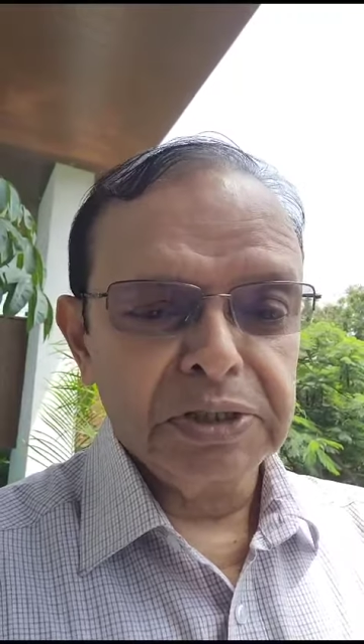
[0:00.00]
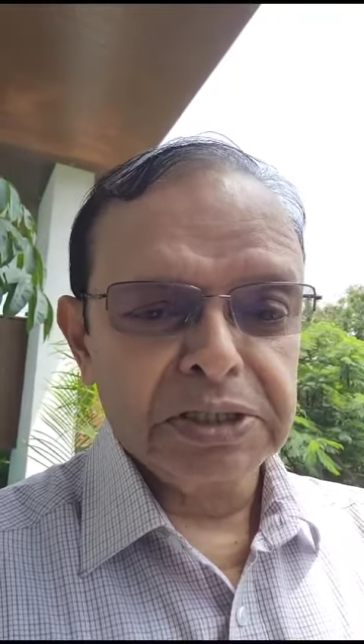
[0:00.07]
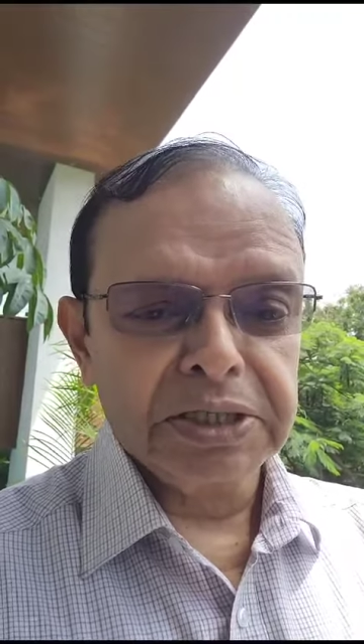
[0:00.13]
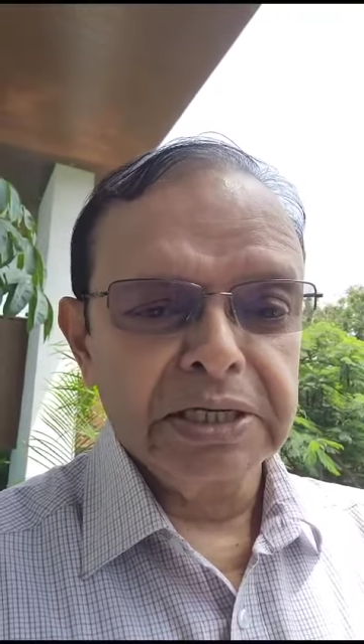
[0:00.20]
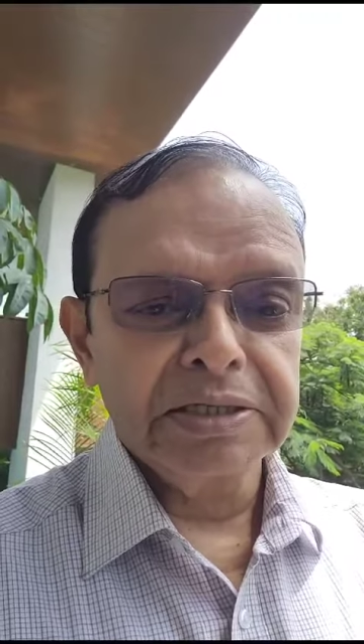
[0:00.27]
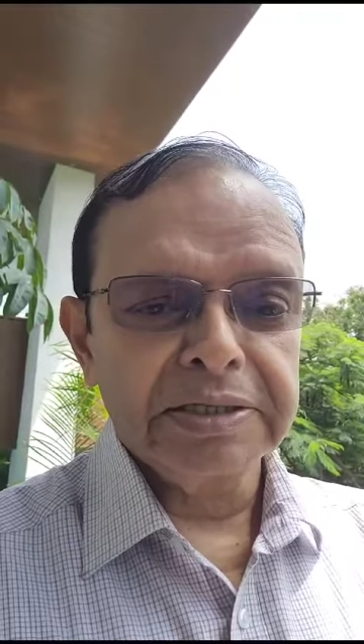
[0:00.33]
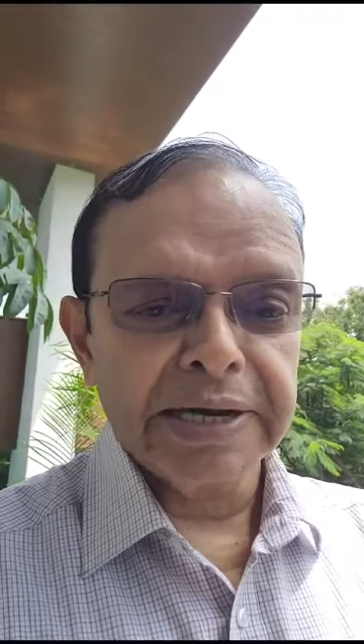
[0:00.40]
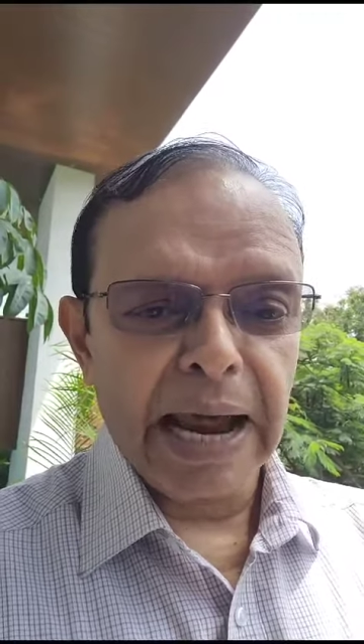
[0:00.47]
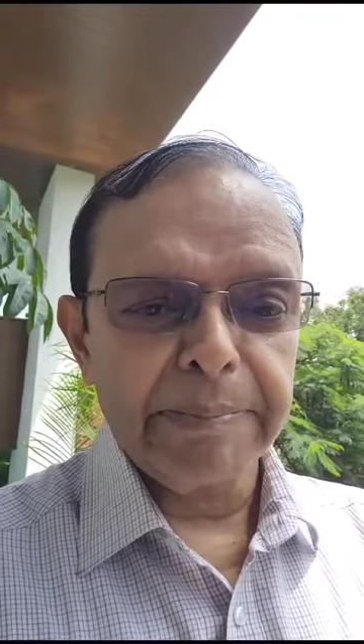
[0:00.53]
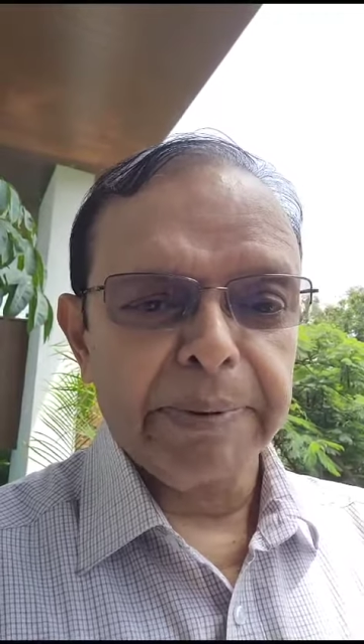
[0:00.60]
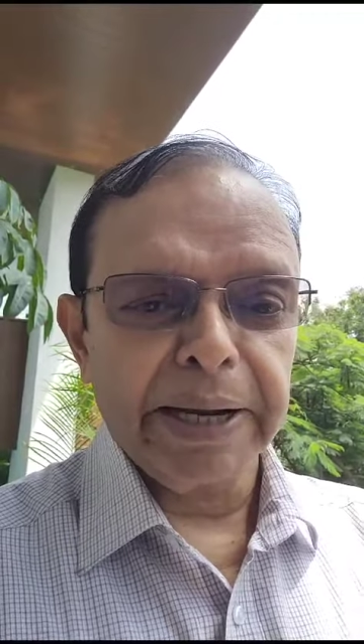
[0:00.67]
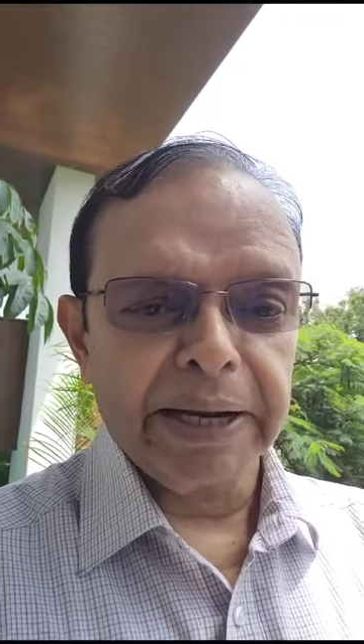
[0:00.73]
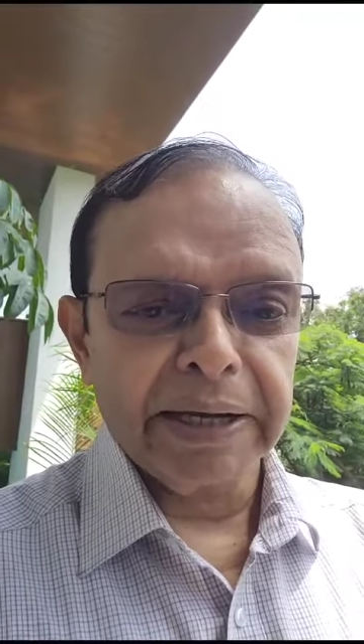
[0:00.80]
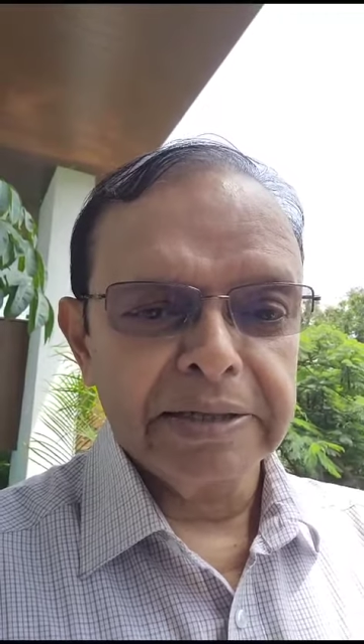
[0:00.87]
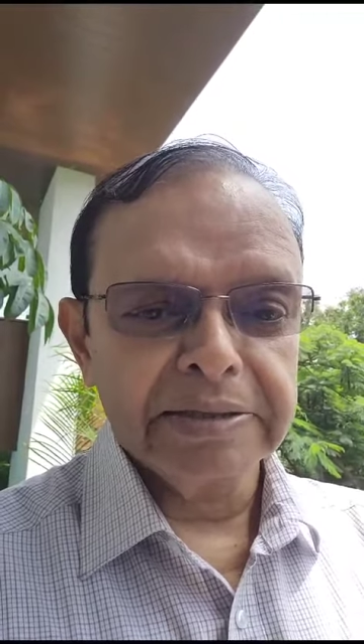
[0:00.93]
stints in
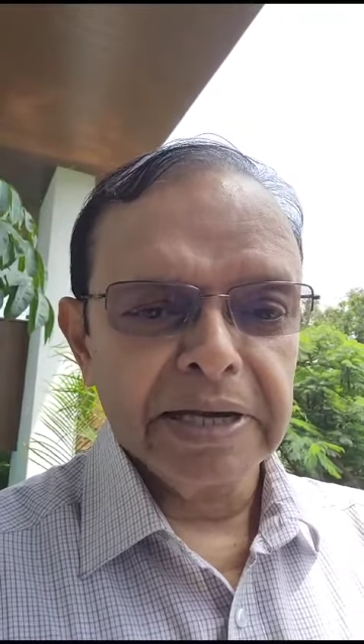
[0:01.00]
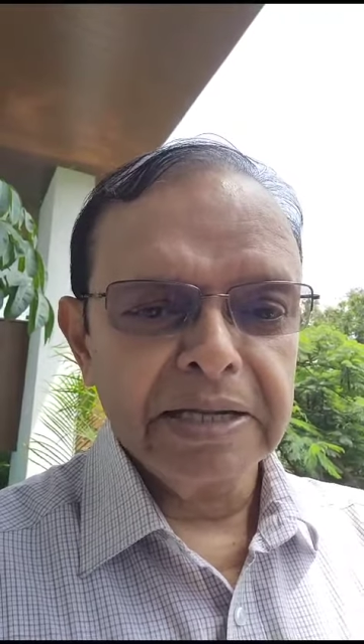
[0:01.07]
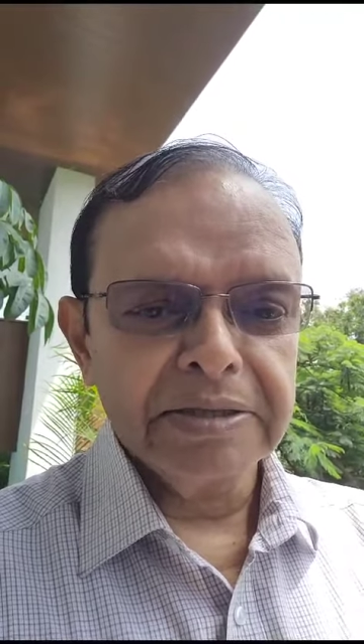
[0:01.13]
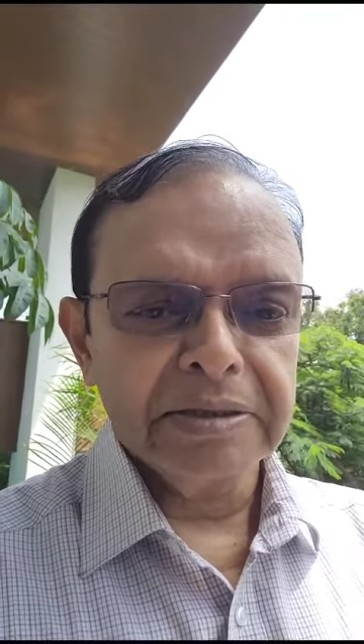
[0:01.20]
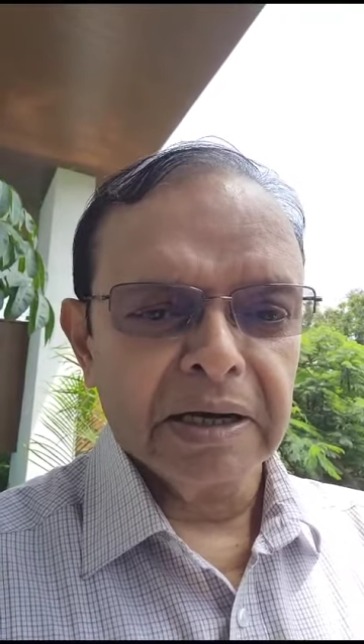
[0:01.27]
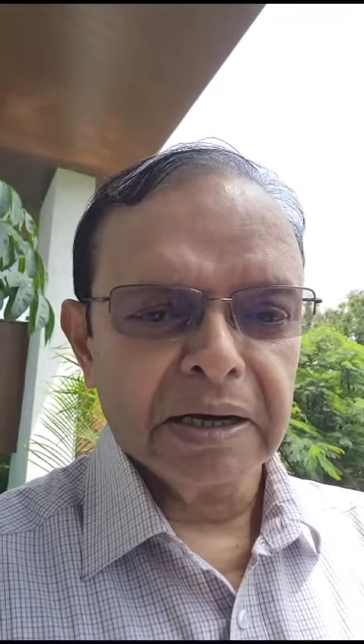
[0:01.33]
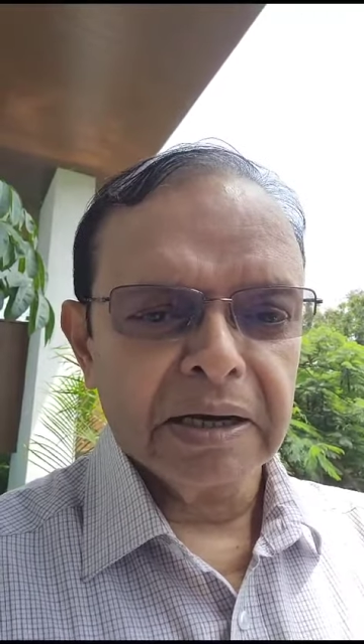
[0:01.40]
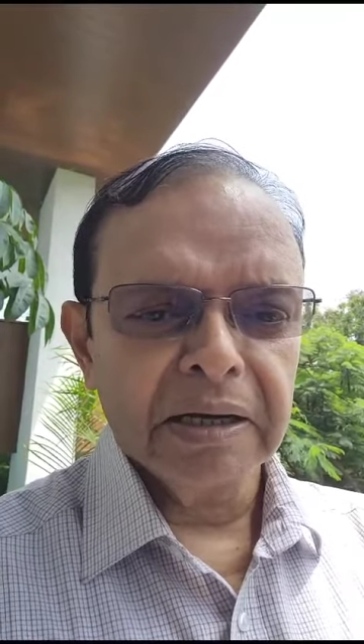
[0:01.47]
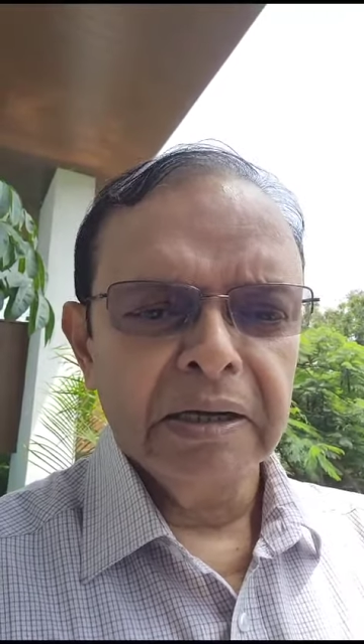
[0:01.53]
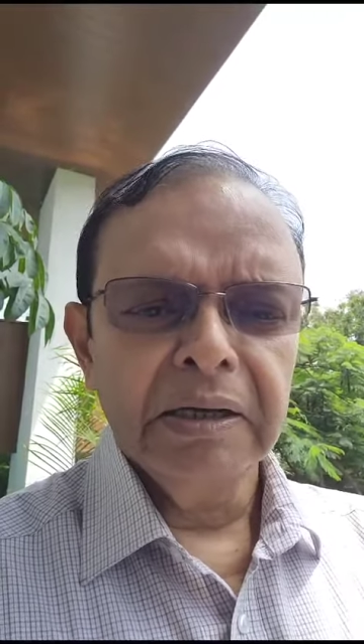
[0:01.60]
Aptek and Zensar.